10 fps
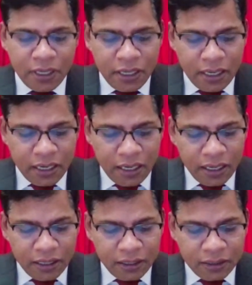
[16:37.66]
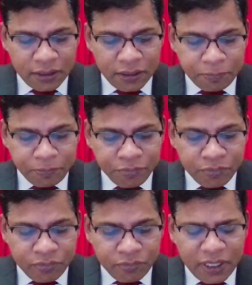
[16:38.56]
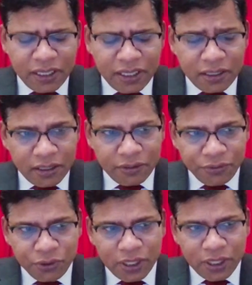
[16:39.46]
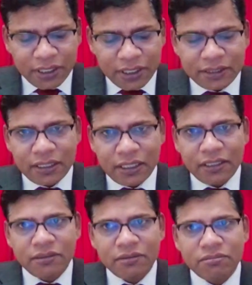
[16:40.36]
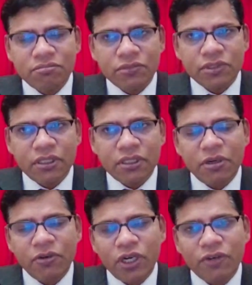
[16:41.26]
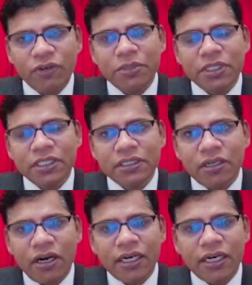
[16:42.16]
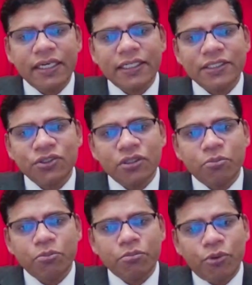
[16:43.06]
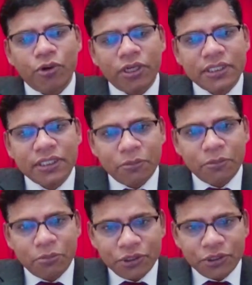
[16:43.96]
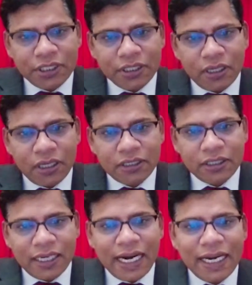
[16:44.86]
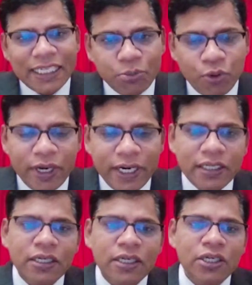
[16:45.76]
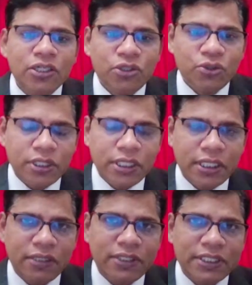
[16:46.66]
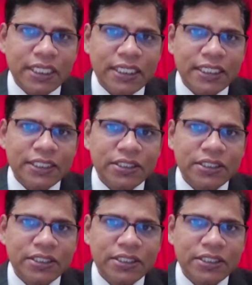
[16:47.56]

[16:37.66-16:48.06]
And there are a few others, and one of them is non-adherence to the policy or procedure or the guidelines provided to the investigators.